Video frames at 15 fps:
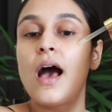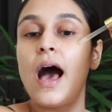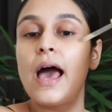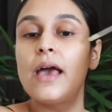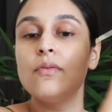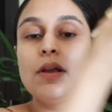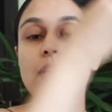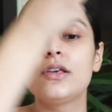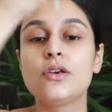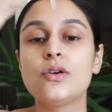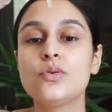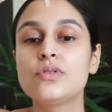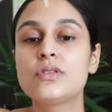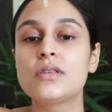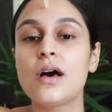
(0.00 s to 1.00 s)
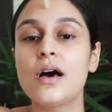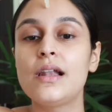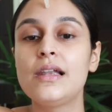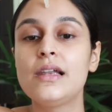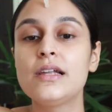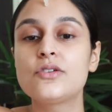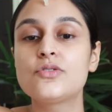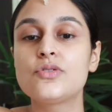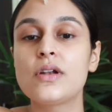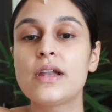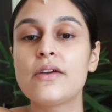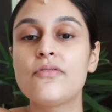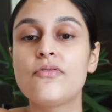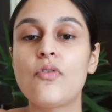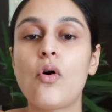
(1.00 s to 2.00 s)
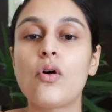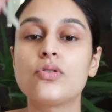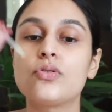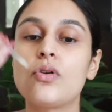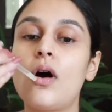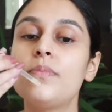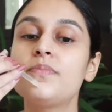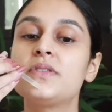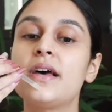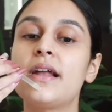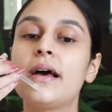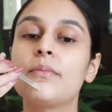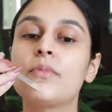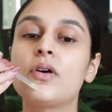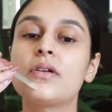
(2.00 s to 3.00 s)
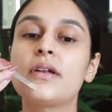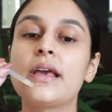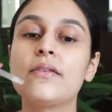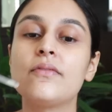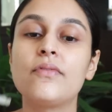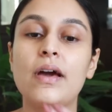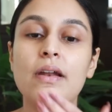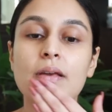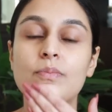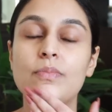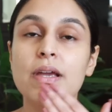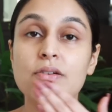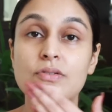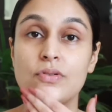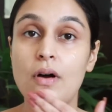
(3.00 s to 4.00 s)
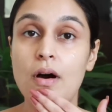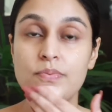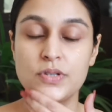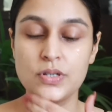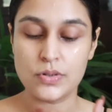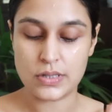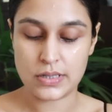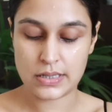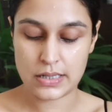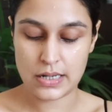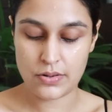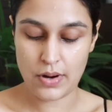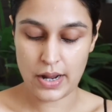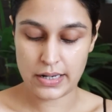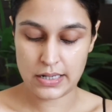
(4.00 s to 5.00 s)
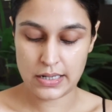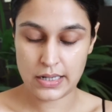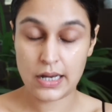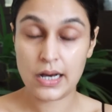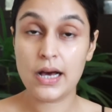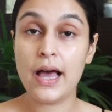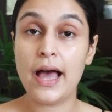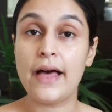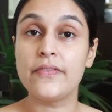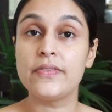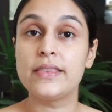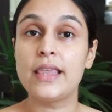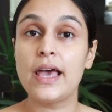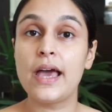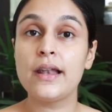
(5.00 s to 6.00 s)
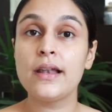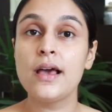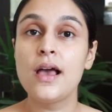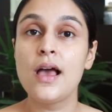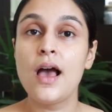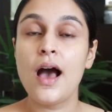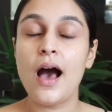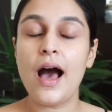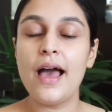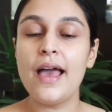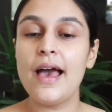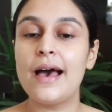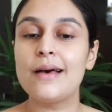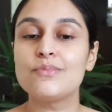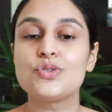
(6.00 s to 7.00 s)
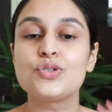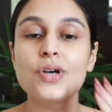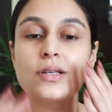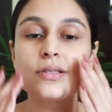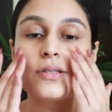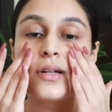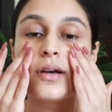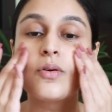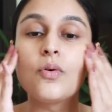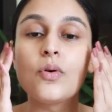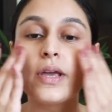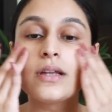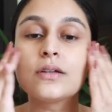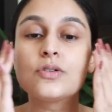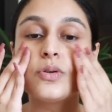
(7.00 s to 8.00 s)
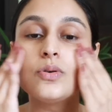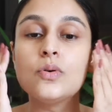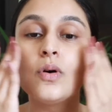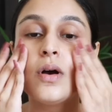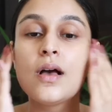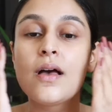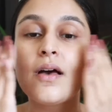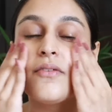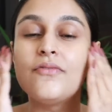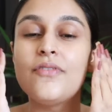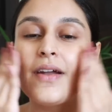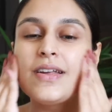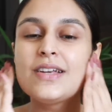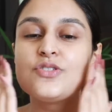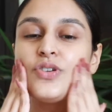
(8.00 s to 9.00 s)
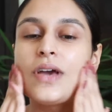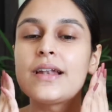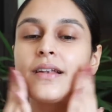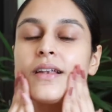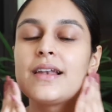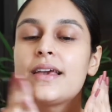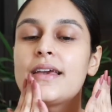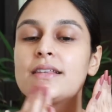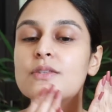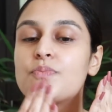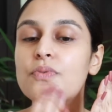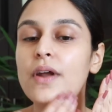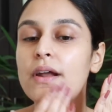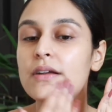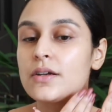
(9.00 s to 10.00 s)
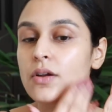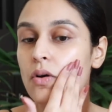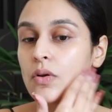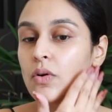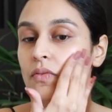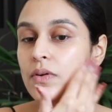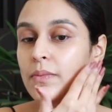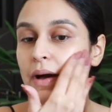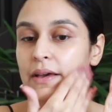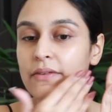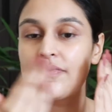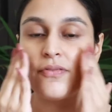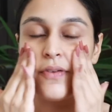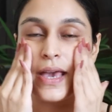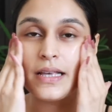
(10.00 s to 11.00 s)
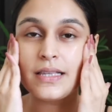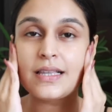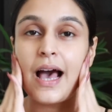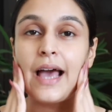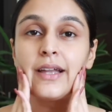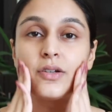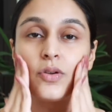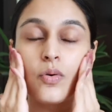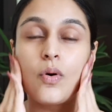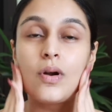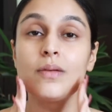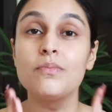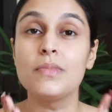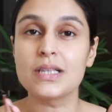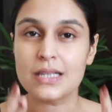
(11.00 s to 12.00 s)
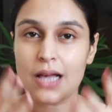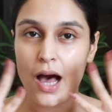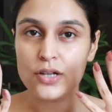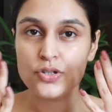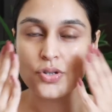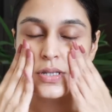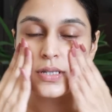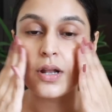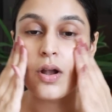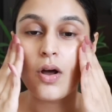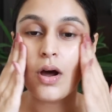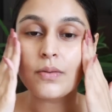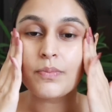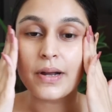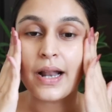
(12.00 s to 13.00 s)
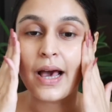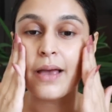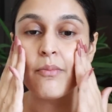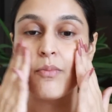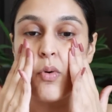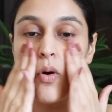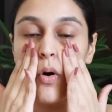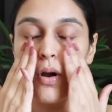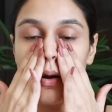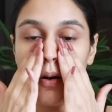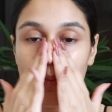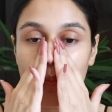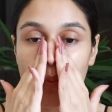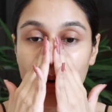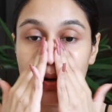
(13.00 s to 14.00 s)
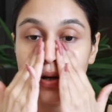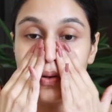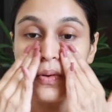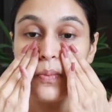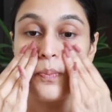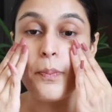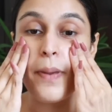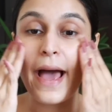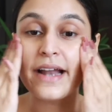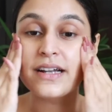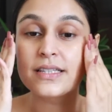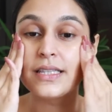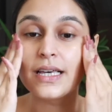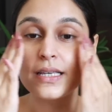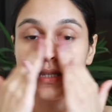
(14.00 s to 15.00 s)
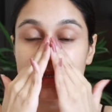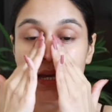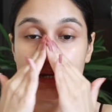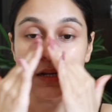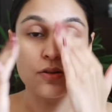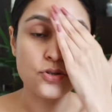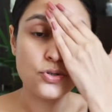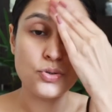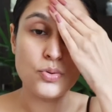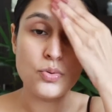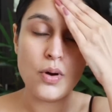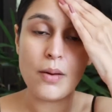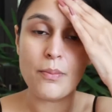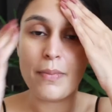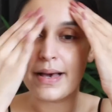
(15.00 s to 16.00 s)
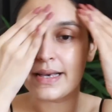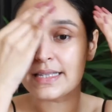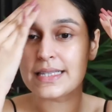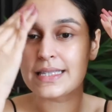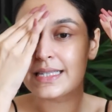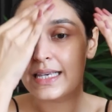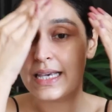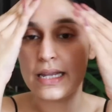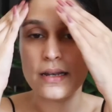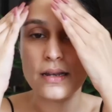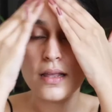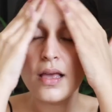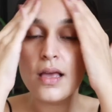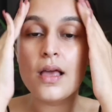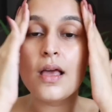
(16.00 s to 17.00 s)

I will use literally 4 drops, and I'm not taking very big drops. You can see right here. And then I am just going to very gently spread it all over my face. I don't want to massage this a lot, but I more want to pat this into my skin.